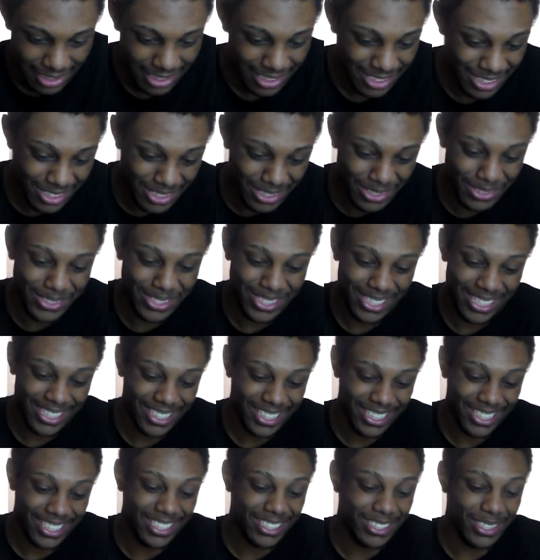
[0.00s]
This dude
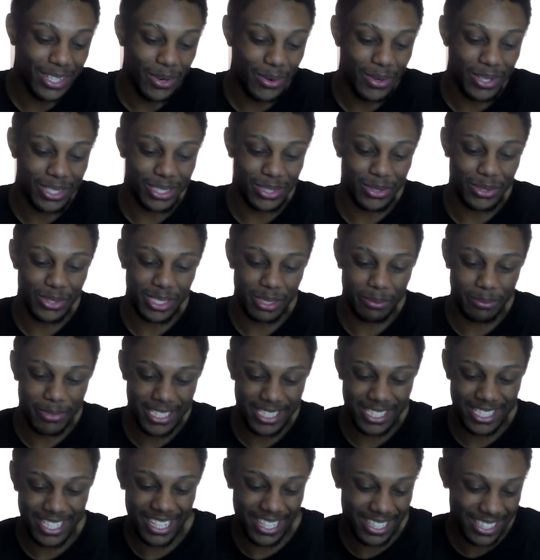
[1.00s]
sounds like he's going through some
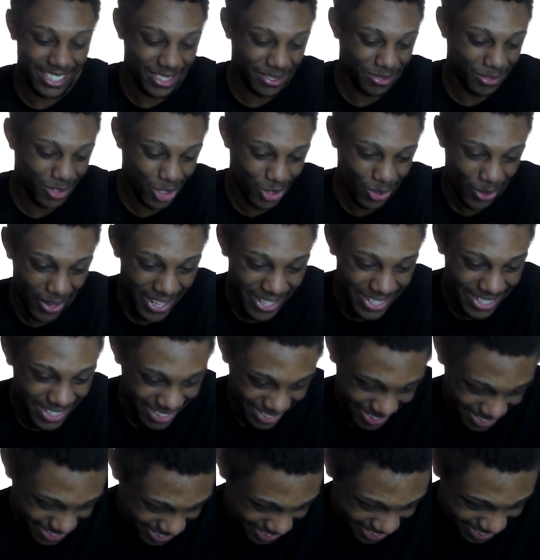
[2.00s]
intensive
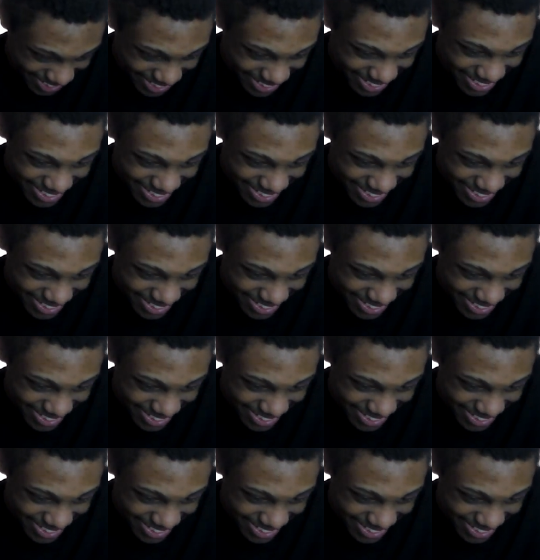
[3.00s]
training.